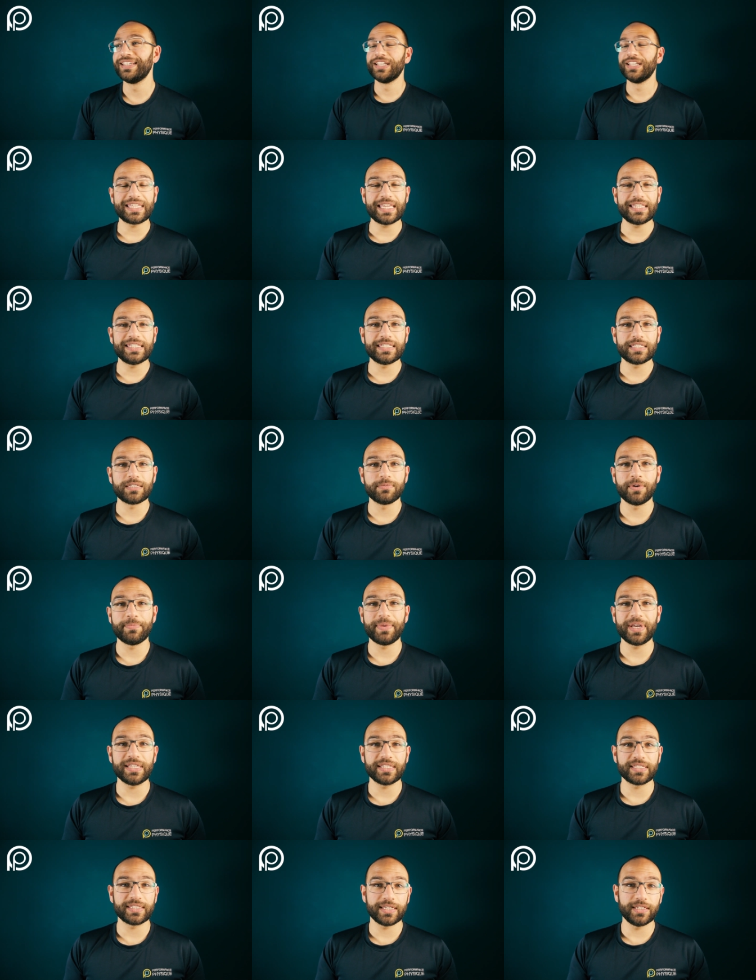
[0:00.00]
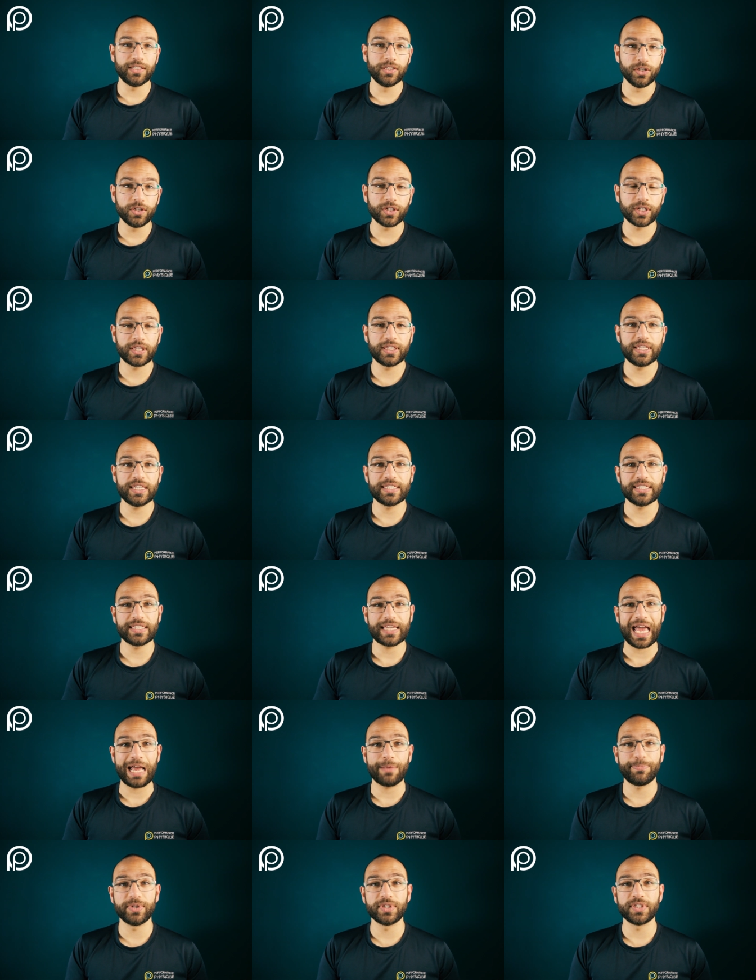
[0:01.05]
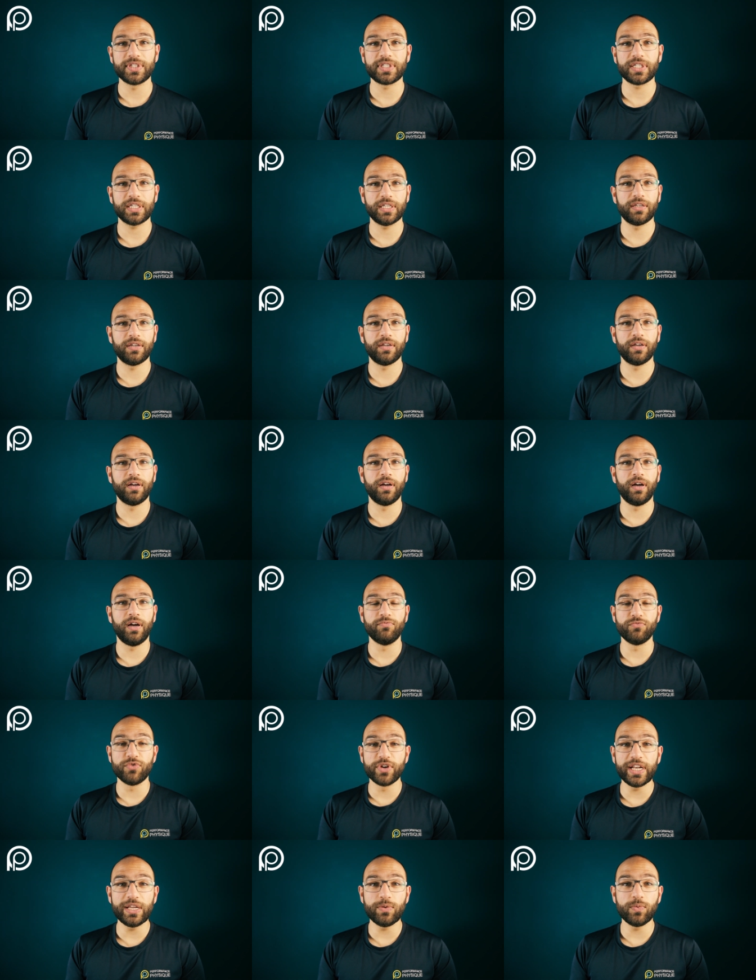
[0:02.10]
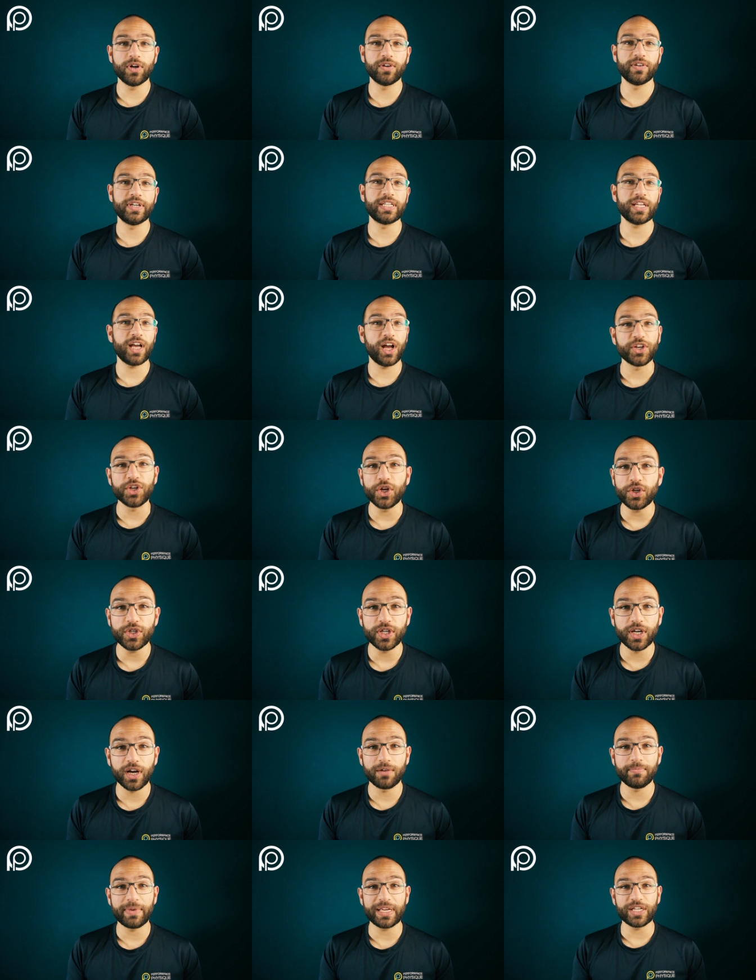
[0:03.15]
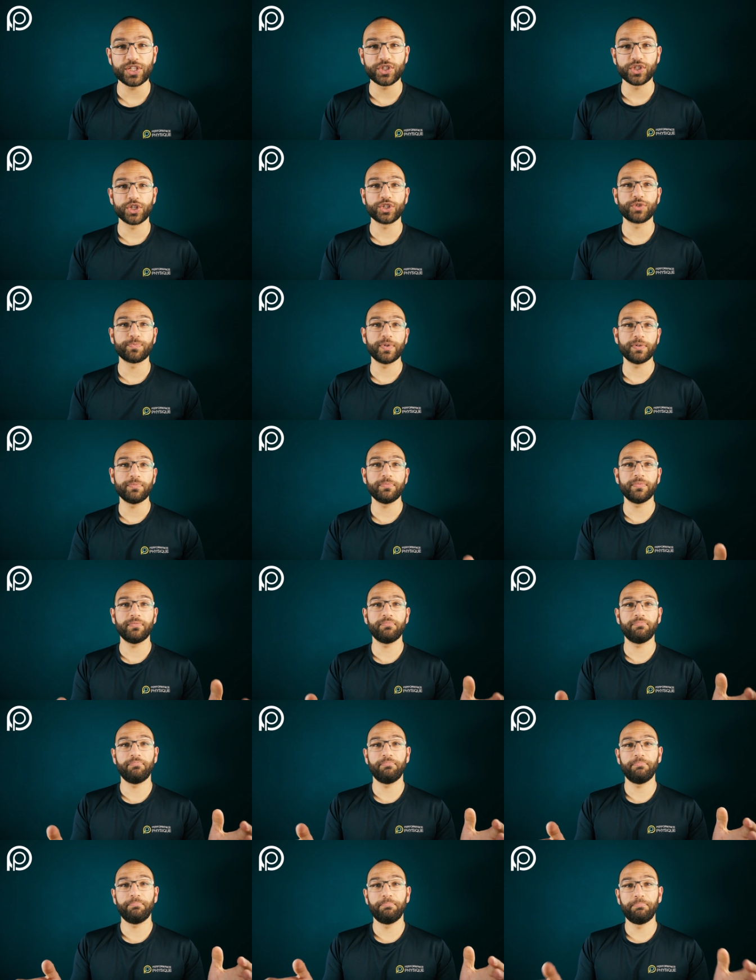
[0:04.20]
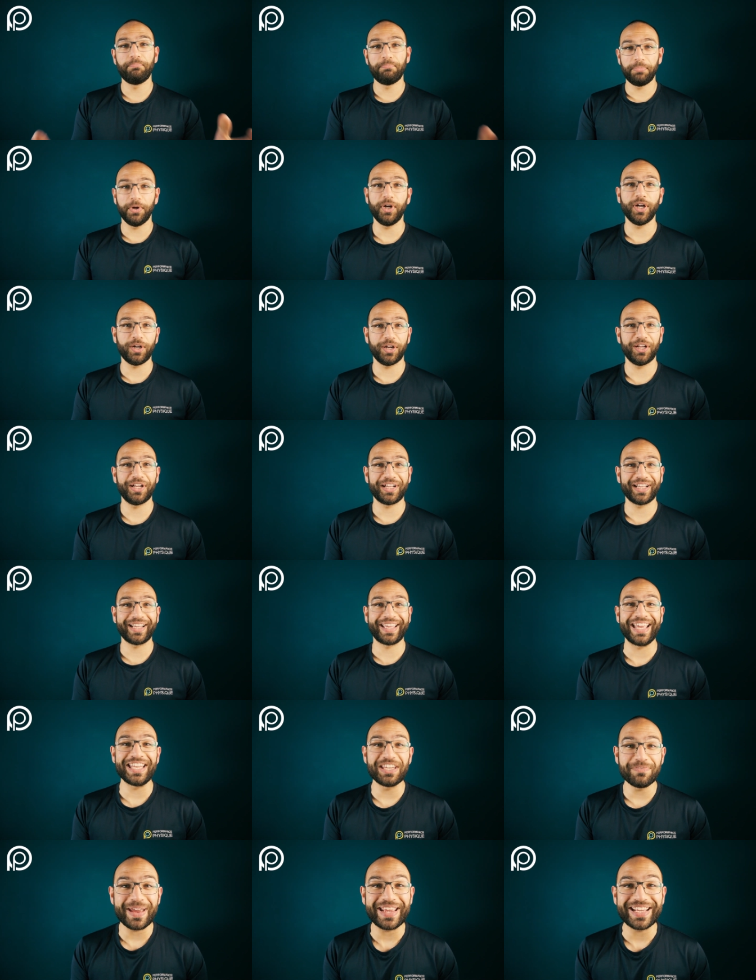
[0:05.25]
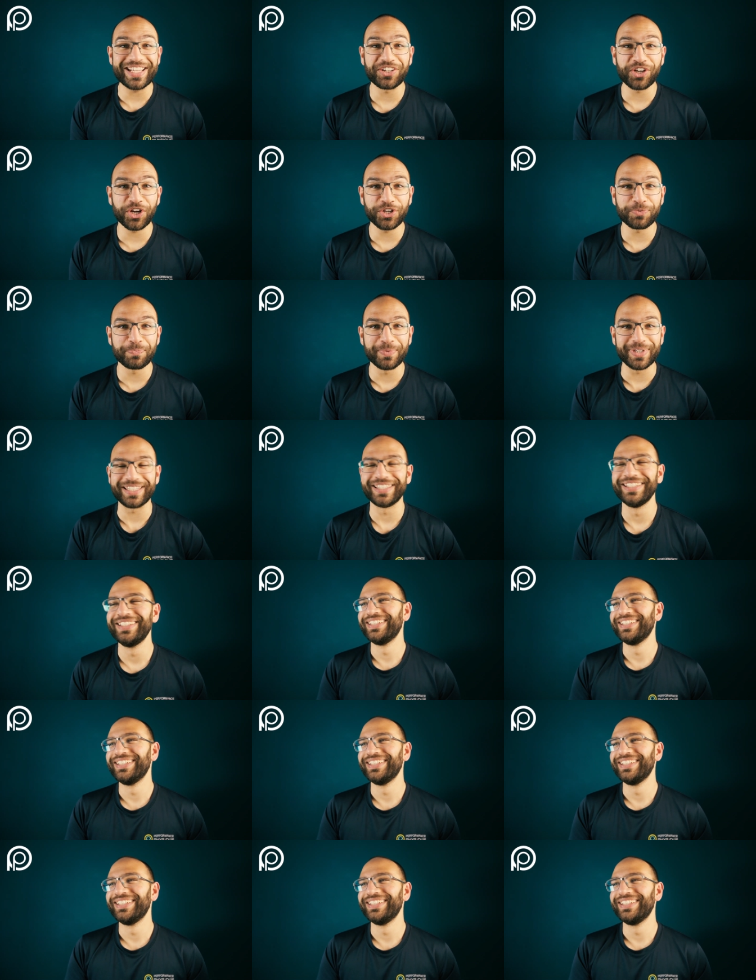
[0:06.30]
Sent it to my mate and said, look, this has happened. I'm really worried. I know you can't make a judgment, but can you make a judgment?